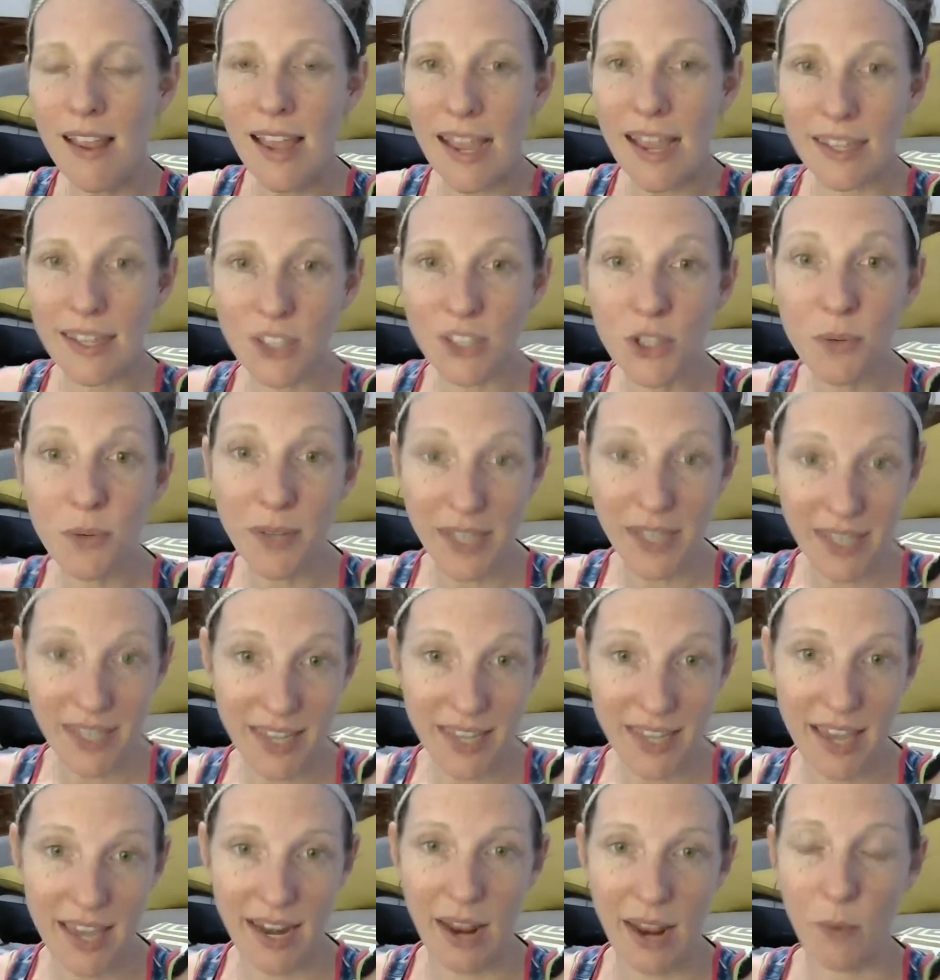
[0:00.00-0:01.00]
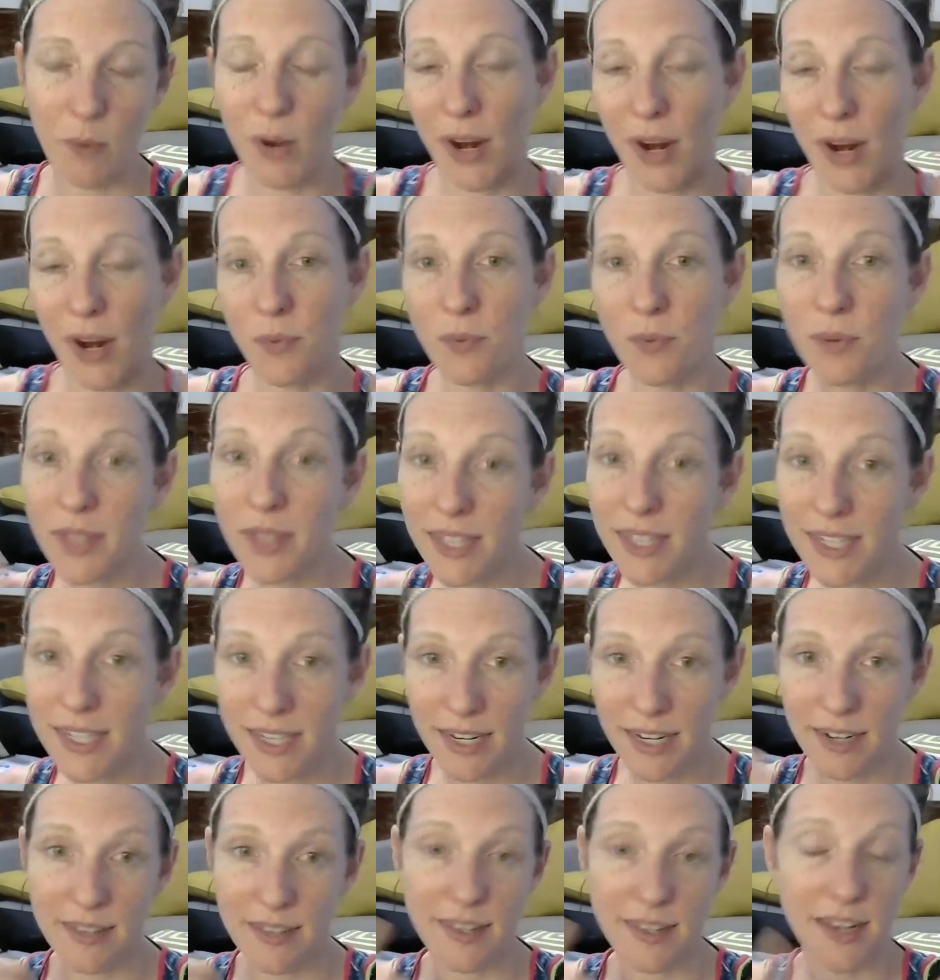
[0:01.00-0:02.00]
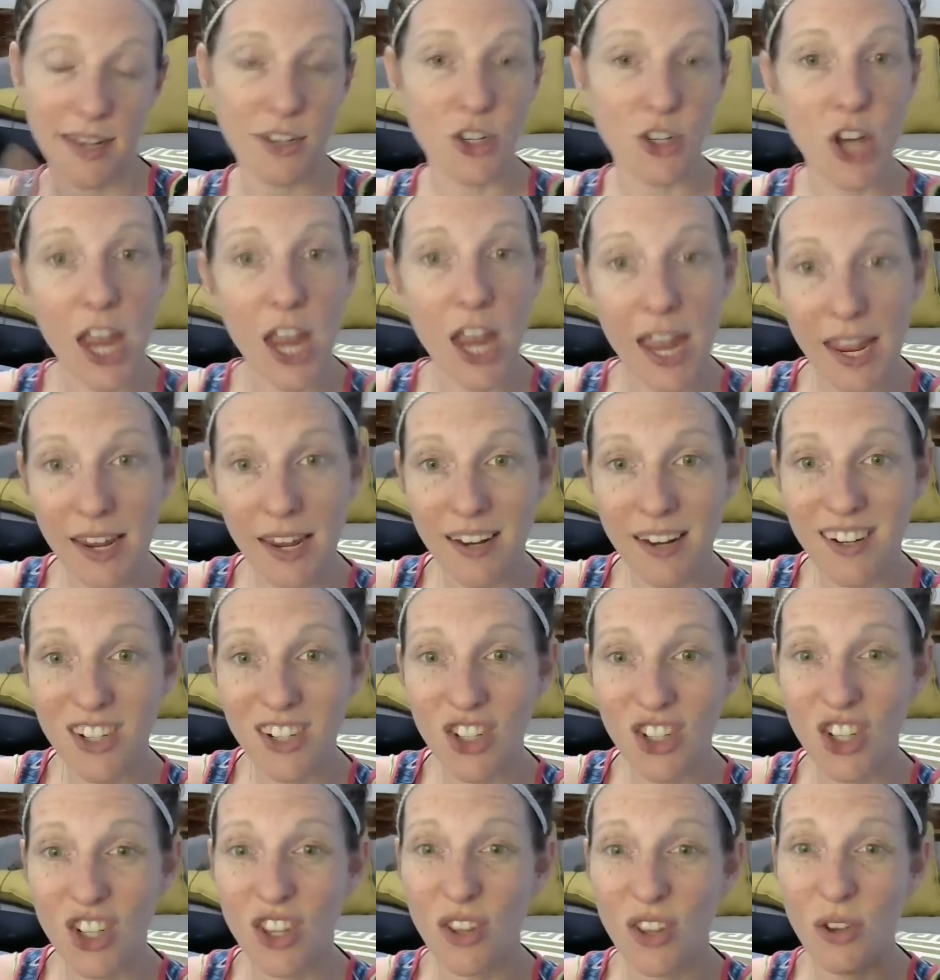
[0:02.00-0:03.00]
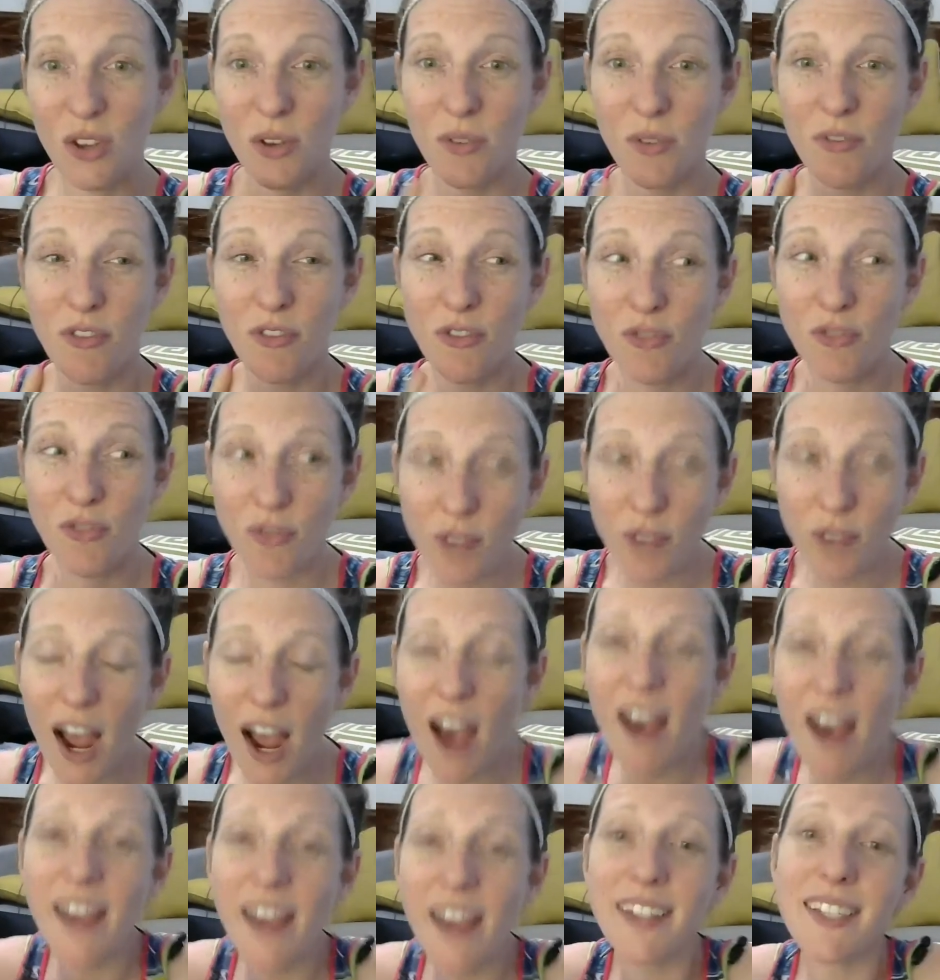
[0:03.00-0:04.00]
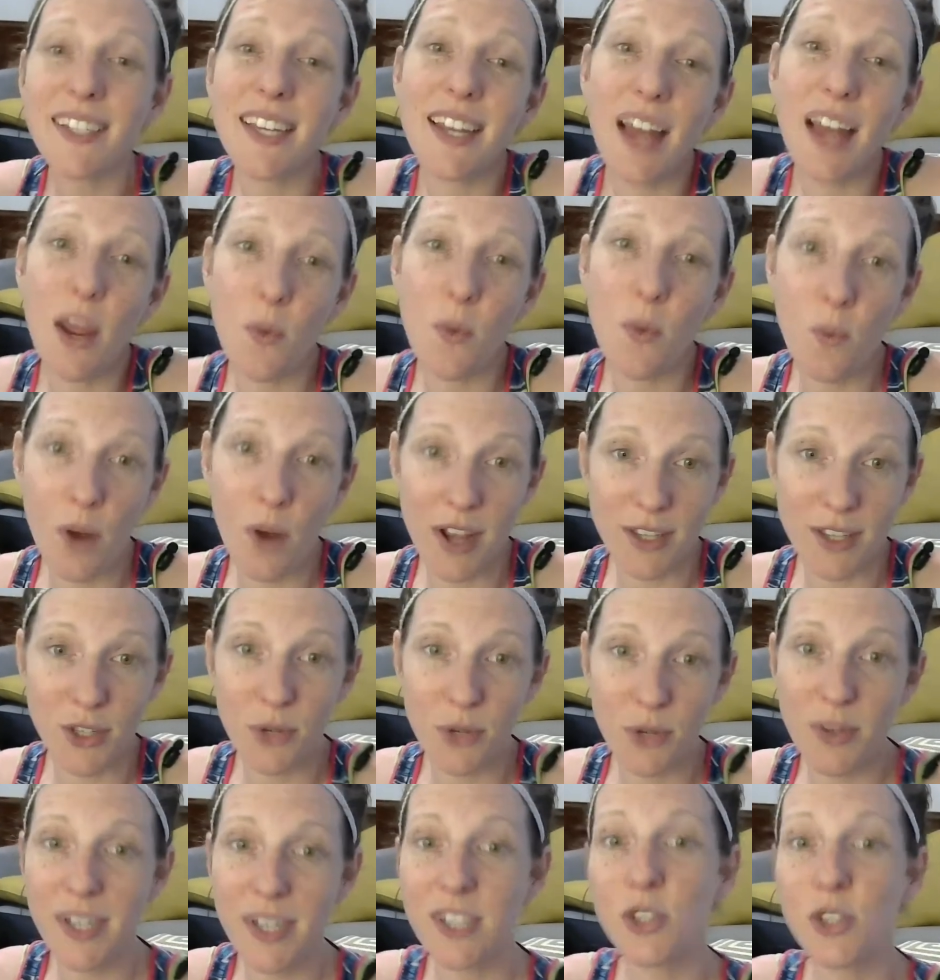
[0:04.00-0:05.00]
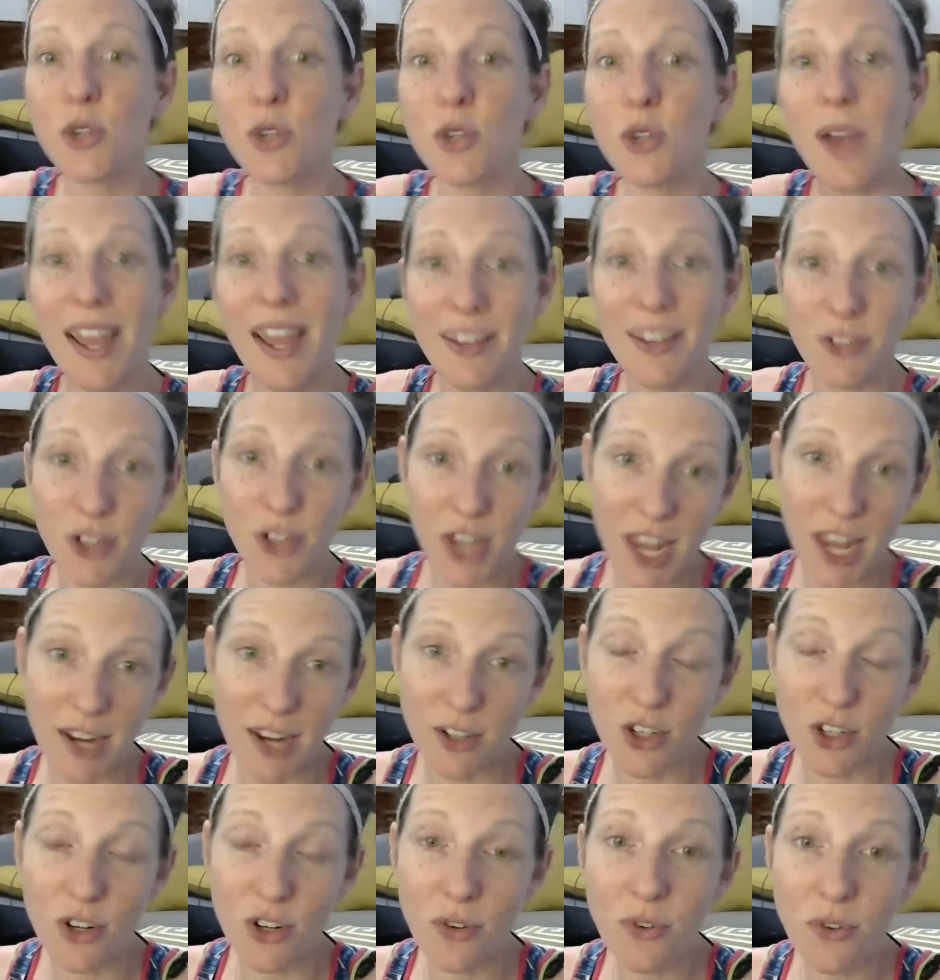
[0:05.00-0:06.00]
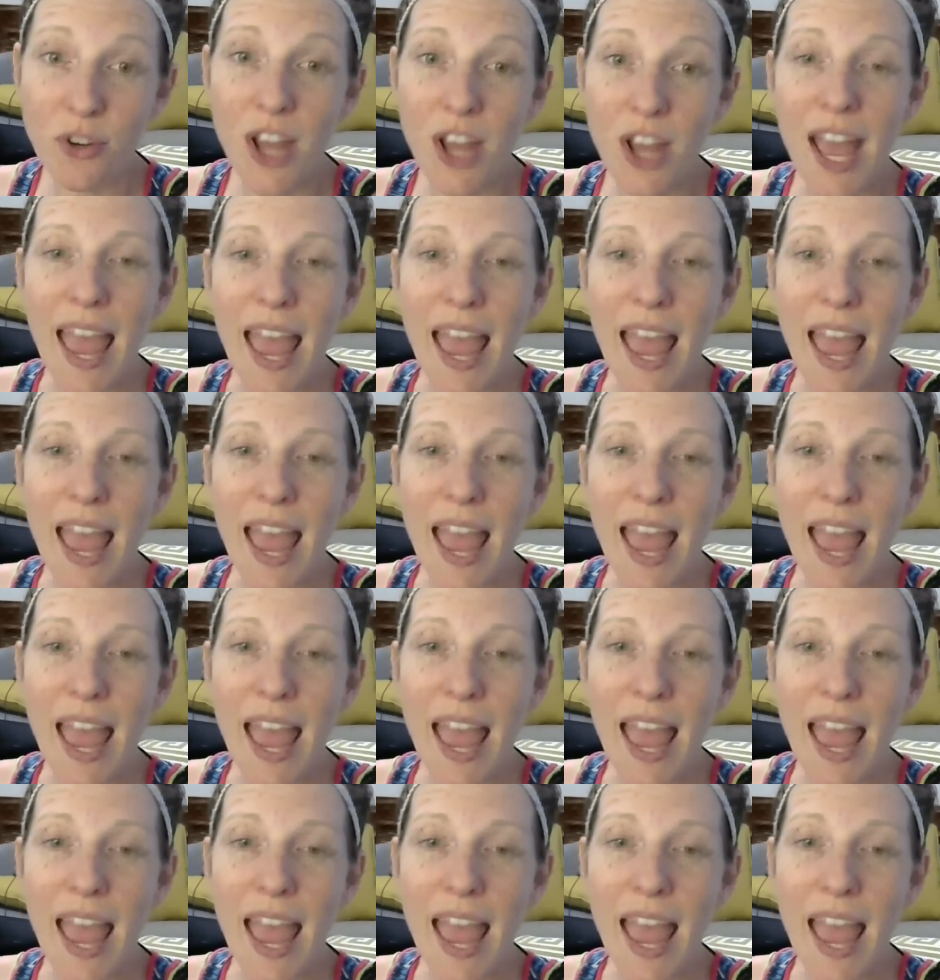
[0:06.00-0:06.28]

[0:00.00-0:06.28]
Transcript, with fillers: And so again, what I really did is I changed the content I was doing too educational.